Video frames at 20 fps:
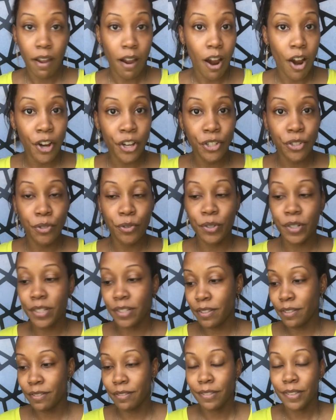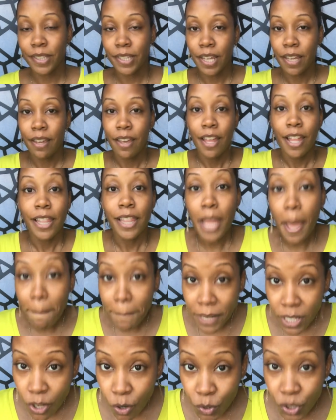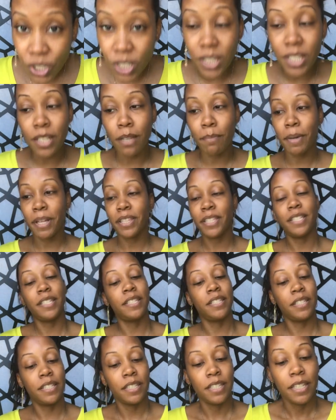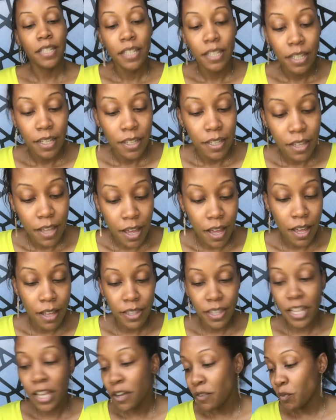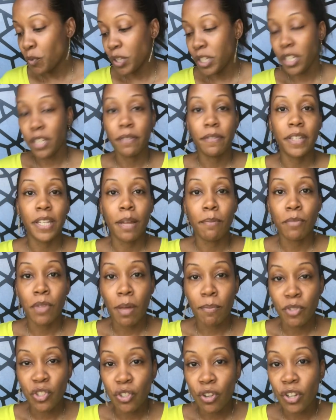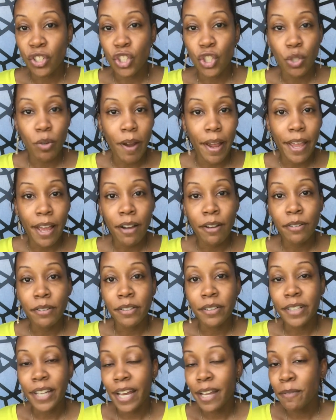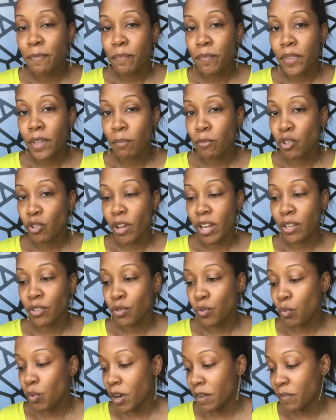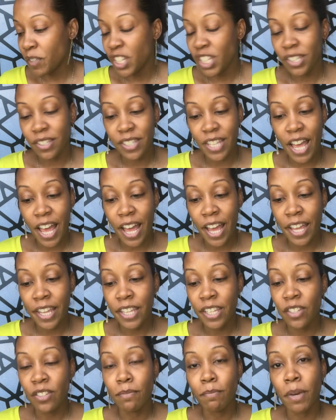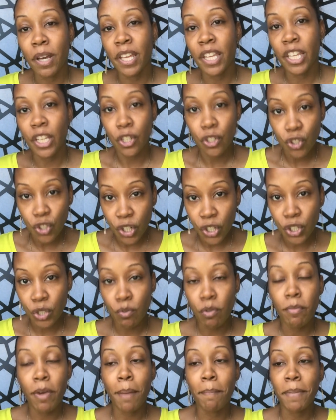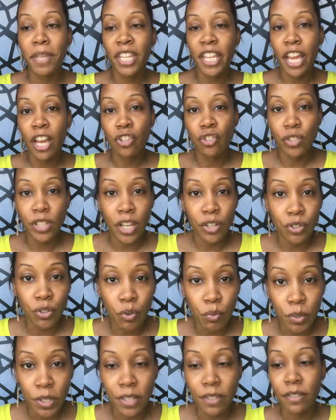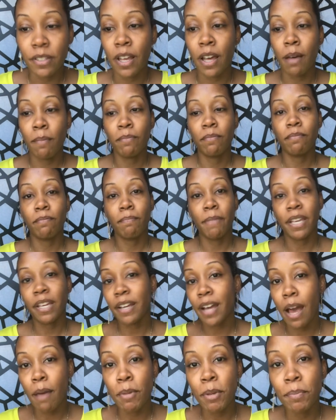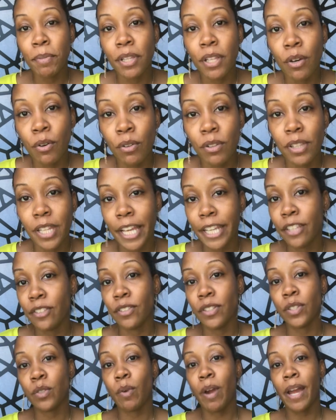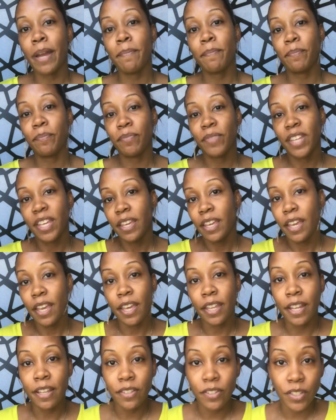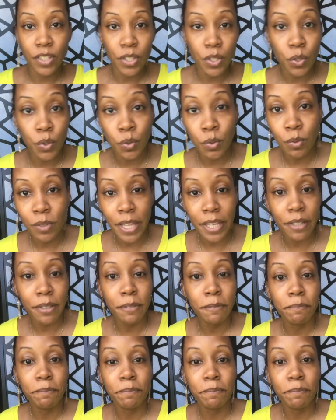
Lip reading: All right, Taurus. Let me know what y'all think about this love reading that I'm starting to try out. Okay. I'm gonna try to do one for each sign each month in conjunction with my mini astrological reads. Make a comment below, like and subscribe, and I'll see you later.